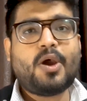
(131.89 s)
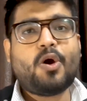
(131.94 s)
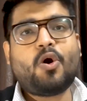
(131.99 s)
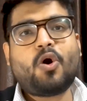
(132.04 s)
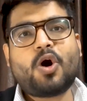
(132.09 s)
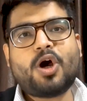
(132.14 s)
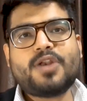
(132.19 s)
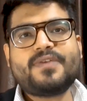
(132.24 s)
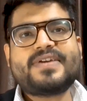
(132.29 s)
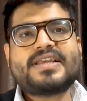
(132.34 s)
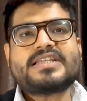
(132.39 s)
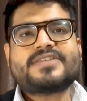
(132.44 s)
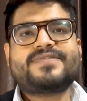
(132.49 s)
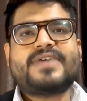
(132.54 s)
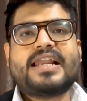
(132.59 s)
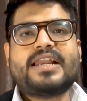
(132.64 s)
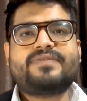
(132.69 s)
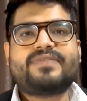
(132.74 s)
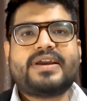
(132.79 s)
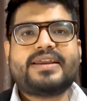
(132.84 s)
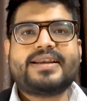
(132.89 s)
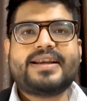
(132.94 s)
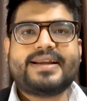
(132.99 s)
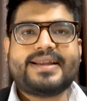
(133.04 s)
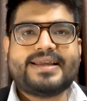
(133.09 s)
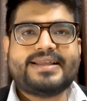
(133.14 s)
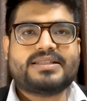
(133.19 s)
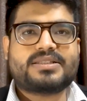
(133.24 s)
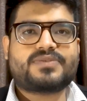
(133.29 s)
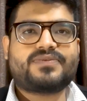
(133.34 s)
Always verify
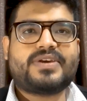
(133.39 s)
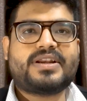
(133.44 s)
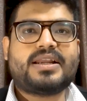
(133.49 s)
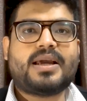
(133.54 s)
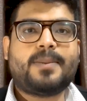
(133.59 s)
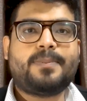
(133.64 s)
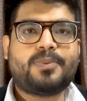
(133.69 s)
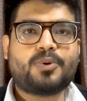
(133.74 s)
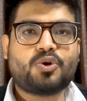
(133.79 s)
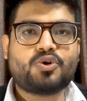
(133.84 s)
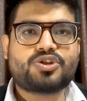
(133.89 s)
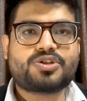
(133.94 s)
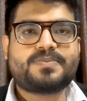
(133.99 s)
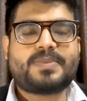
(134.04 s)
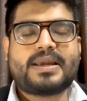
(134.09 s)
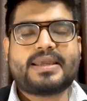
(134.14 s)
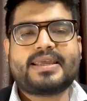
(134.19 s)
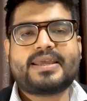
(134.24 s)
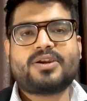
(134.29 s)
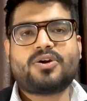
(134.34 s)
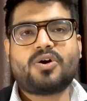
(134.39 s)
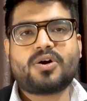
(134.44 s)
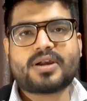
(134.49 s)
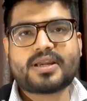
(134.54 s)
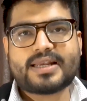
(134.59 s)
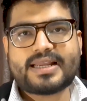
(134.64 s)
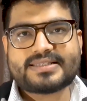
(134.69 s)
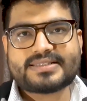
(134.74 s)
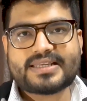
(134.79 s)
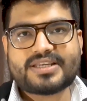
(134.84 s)
details when approached by an
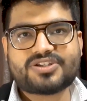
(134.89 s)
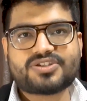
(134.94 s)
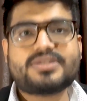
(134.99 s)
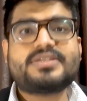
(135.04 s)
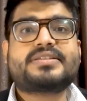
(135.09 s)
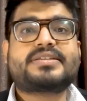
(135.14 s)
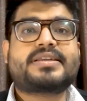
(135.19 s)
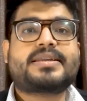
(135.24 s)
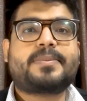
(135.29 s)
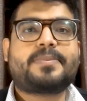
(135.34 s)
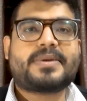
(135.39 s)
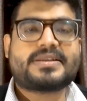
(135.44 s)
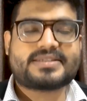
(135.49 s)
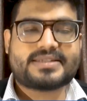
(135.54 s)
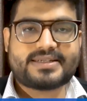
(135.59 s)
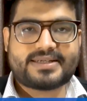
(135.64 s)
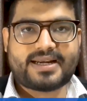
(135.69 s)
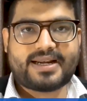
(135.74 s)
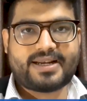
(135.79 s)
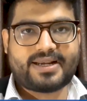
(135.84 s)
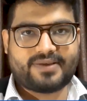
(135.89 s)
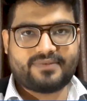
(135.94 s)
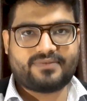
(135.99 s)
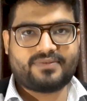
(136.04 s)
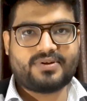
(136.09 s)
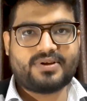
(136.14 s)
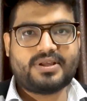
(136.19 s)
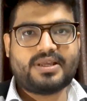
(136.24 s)
organization's representative.